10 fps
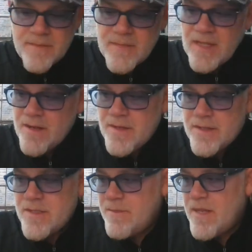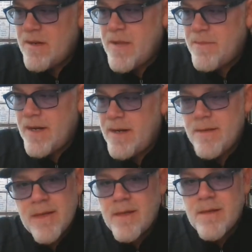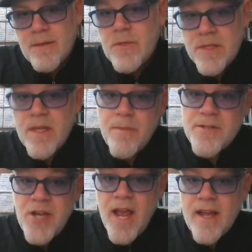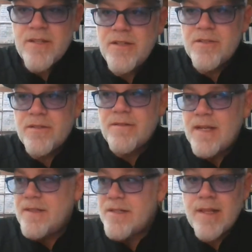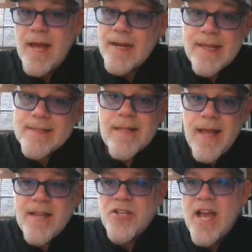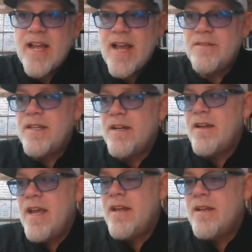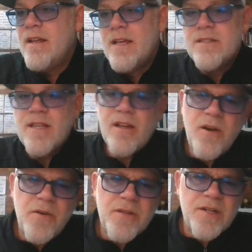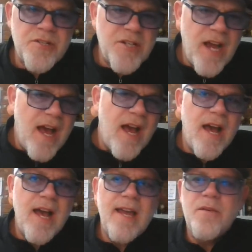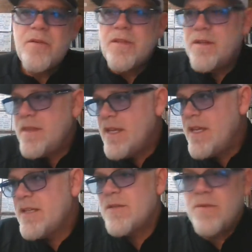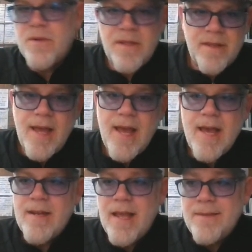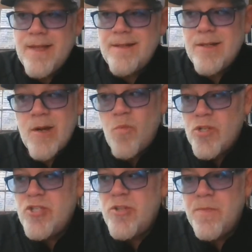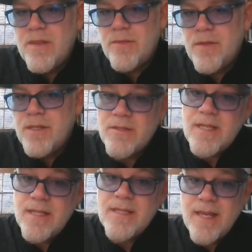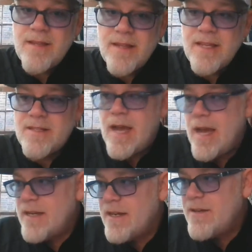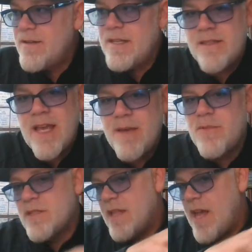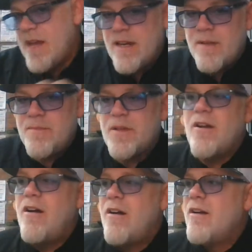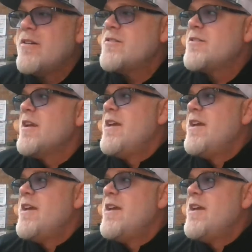you know, There's Something About Mary. We should think about Jack too, right? There's a lot of kids like Jack out there. And it's like, oh, they're shy or they're this or they're that. And then, you know, once you've been through it, you see these other kids hiding underneath tables, lining up their cars,